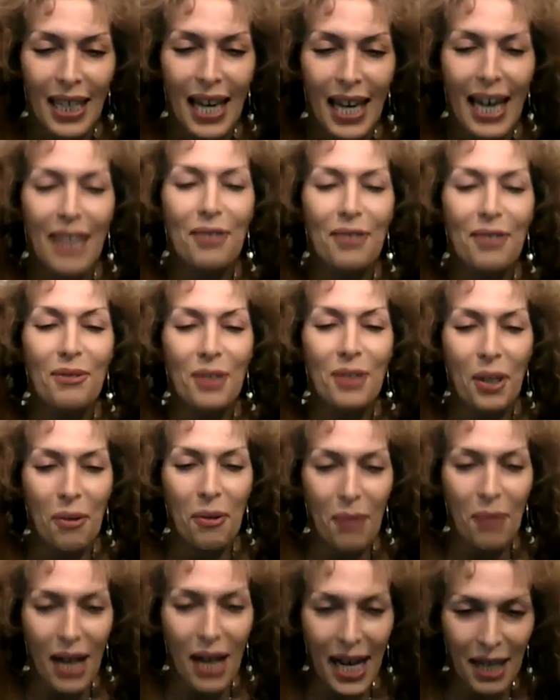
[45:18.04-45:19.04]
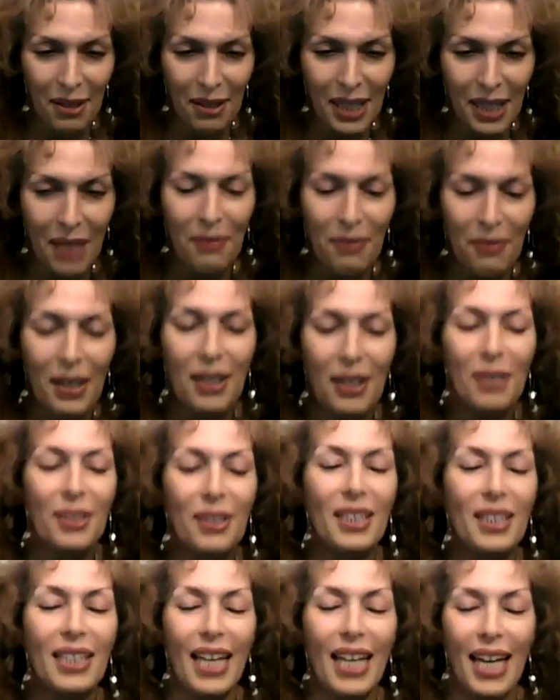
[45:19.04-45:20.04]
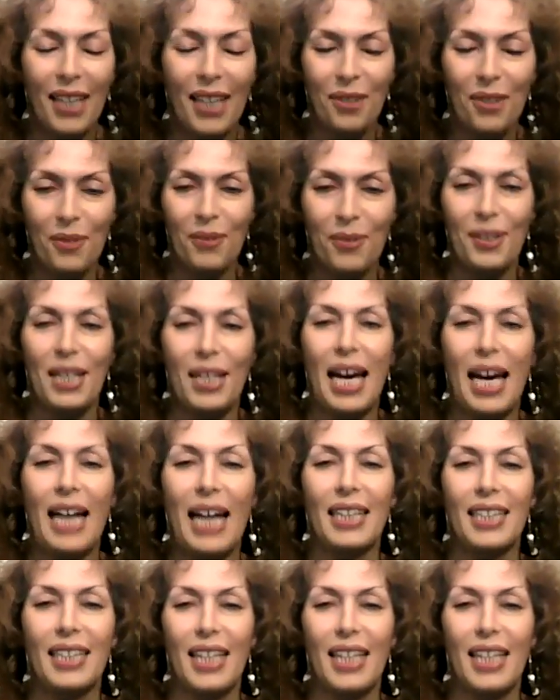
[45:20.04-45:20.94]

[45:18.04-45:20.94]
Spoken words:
And you know why. Okay, very good. Thank you for that.